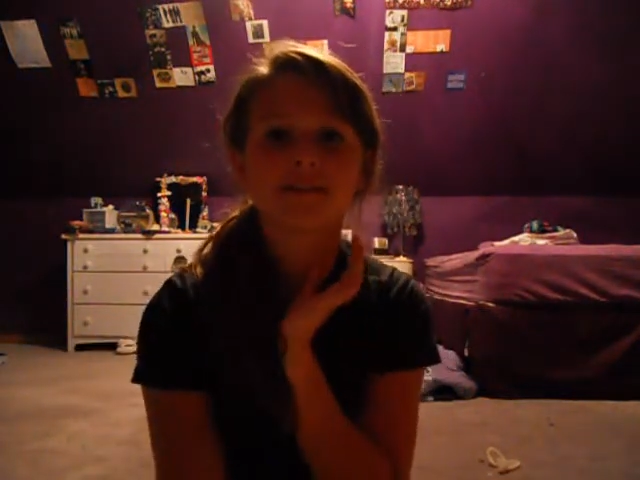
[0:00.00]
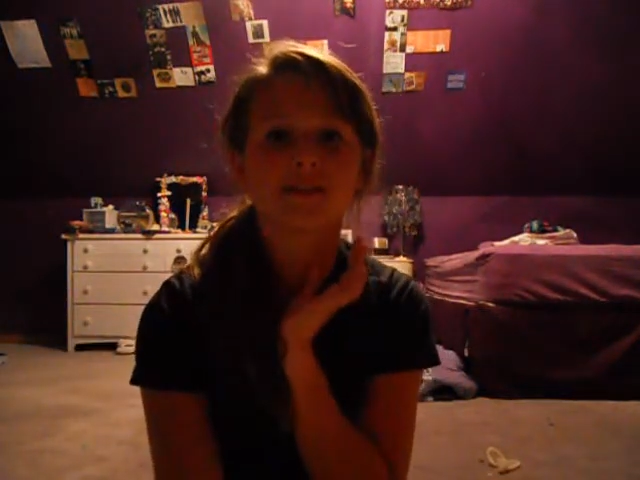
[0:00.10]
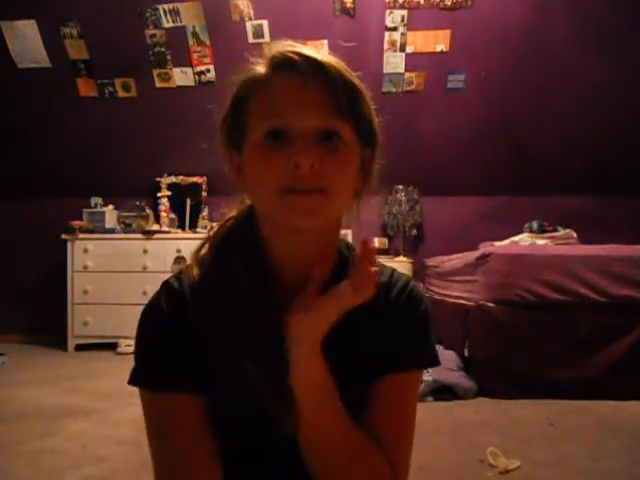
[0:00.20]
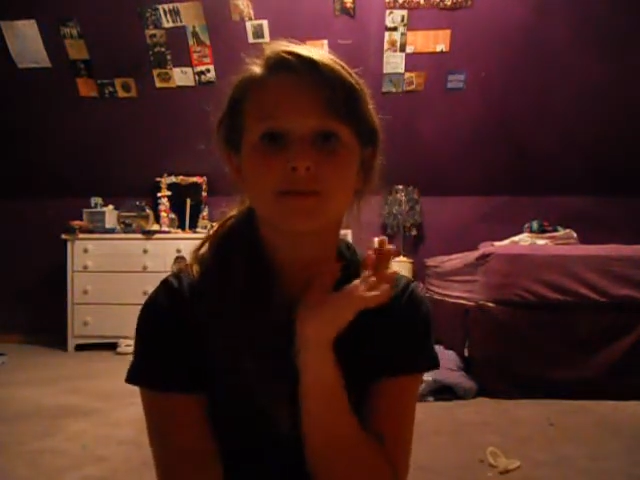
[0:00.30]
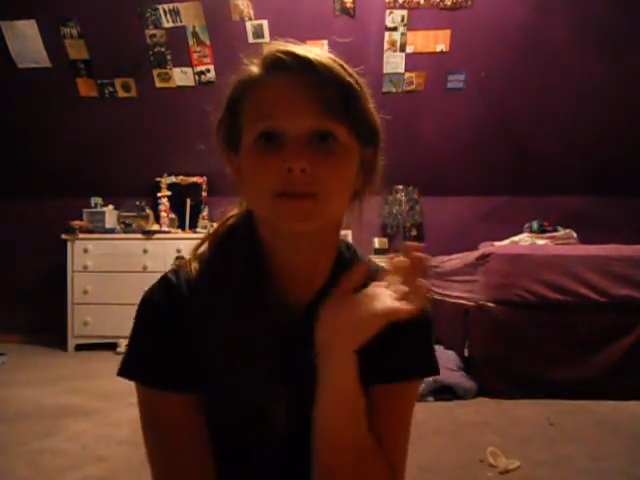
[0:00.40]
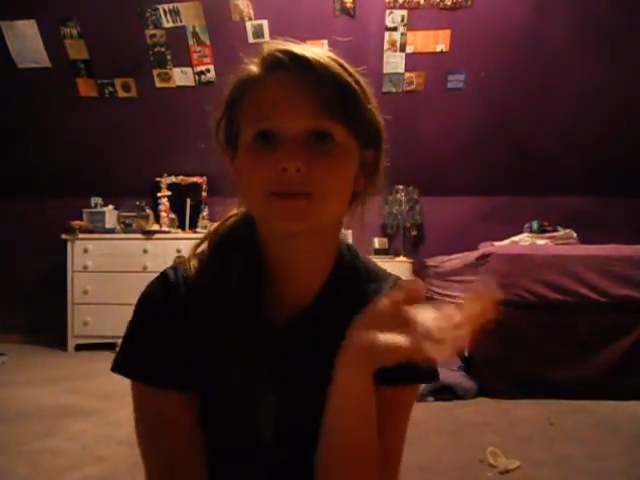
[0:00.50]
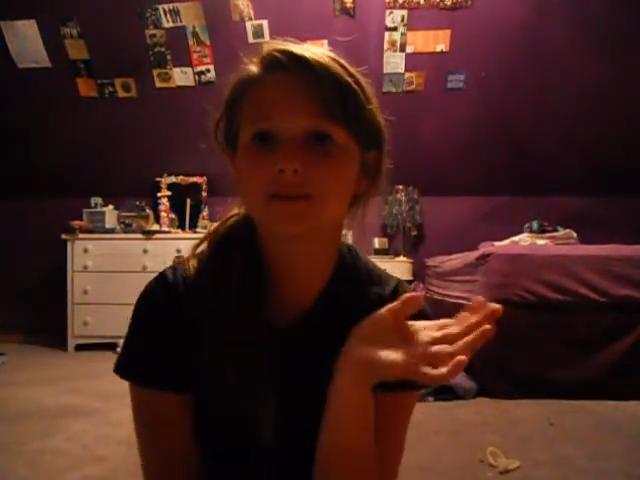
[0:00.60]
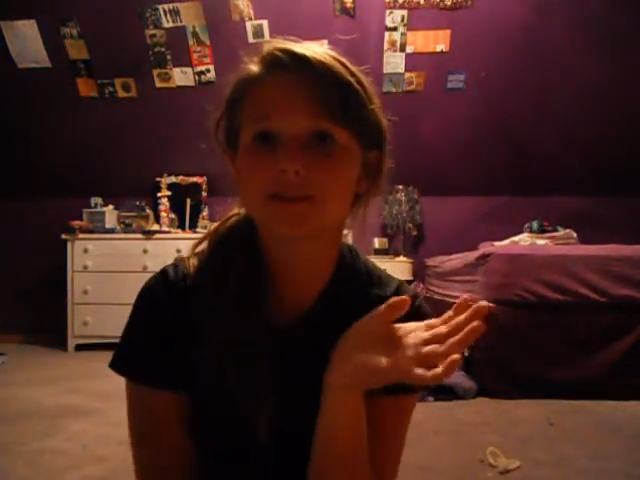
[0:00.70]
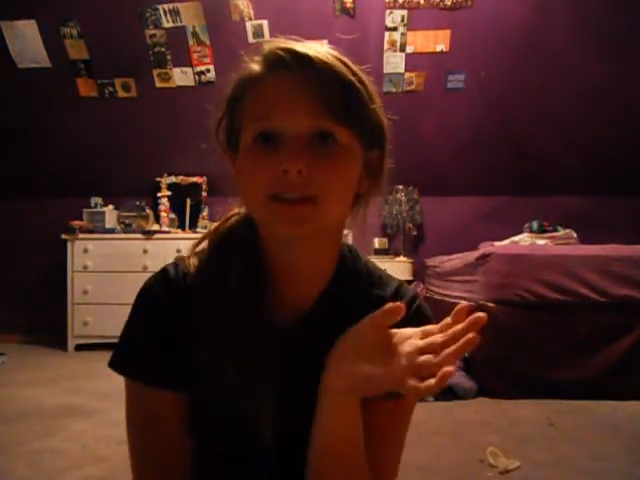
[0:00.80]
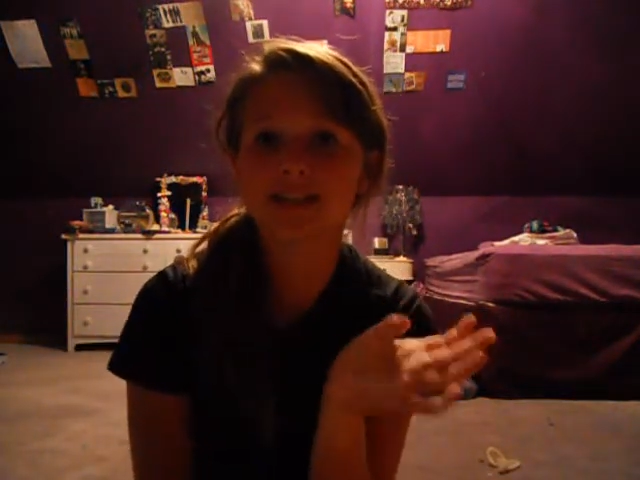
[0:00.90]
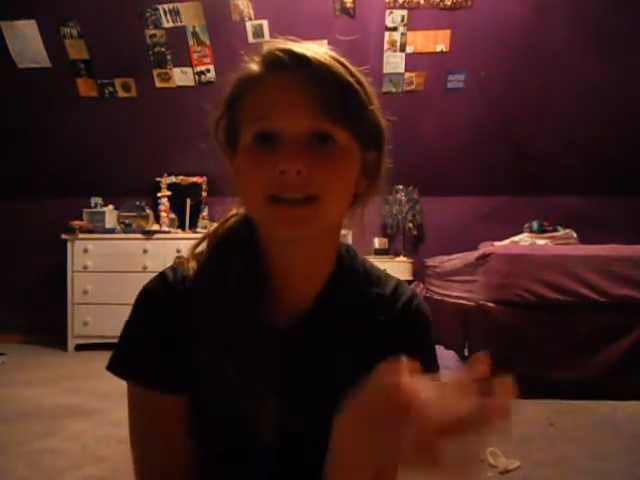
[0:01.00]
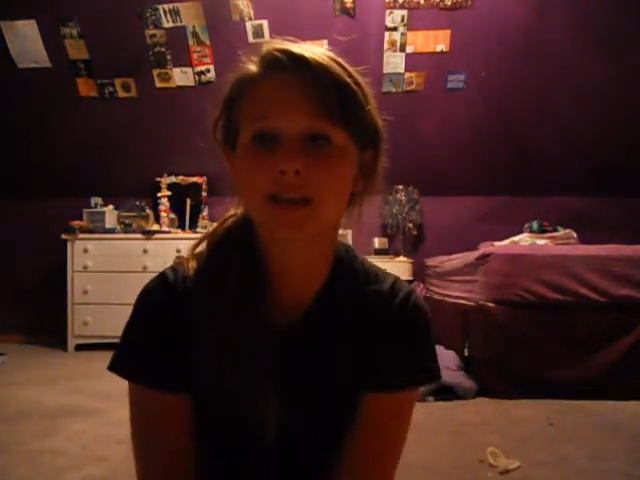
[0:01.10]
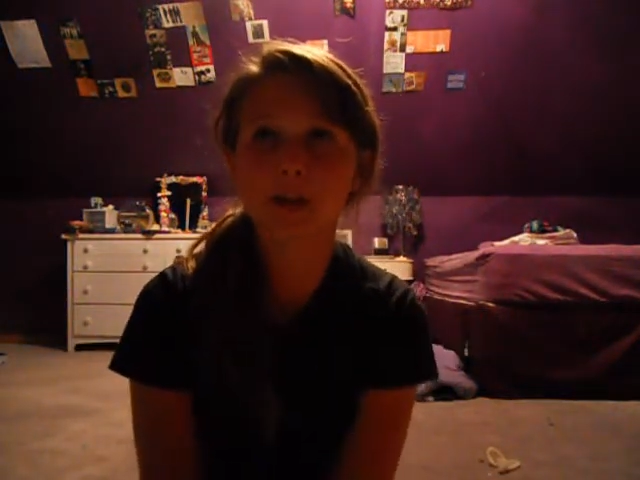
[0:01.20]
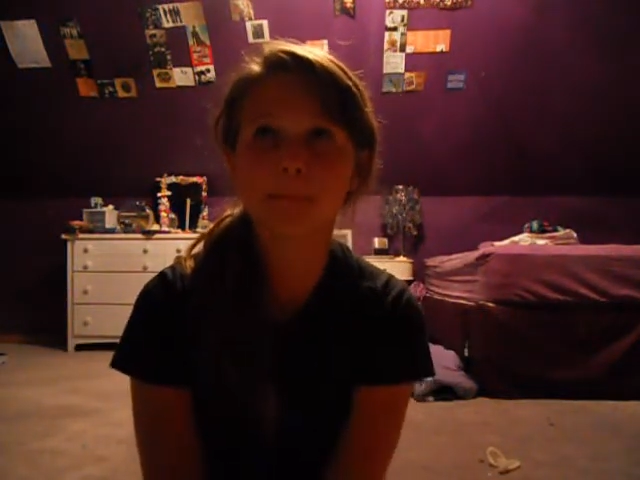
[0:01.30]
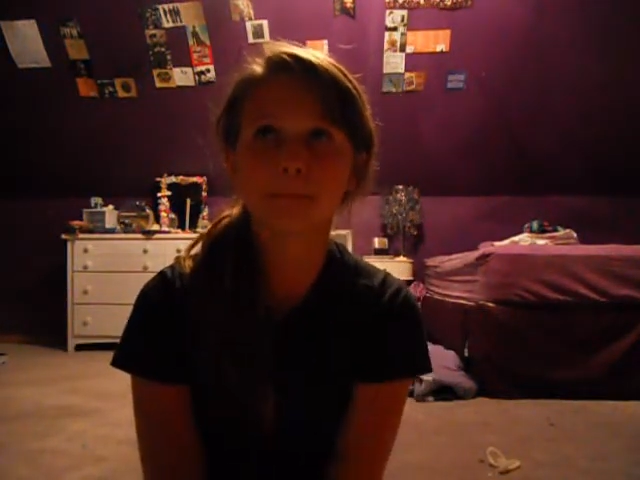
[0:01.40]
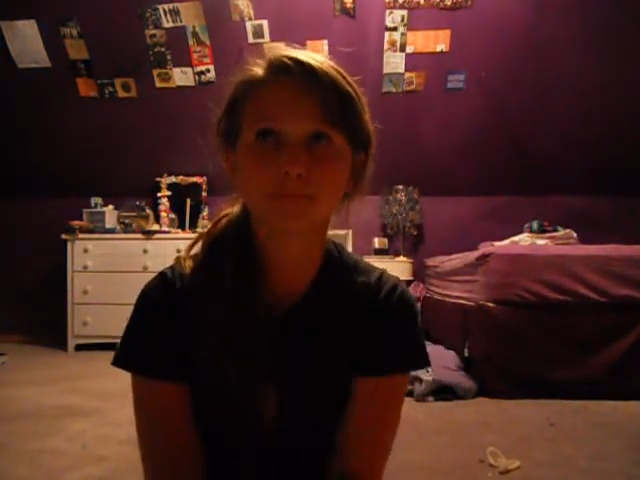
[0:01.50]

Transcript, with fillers: as emotional as I am,